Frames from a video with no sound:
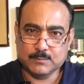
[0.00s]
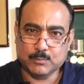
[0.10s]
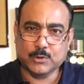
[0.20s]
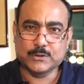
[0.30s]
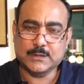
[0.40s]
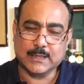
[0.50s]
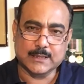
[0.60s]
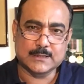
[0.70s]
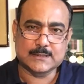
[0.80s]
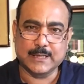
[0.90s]
both are
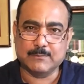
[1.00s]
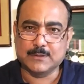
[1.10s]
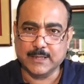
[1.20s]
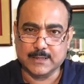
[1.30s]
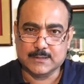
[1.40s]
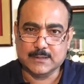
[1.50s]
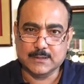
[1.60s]
the same things.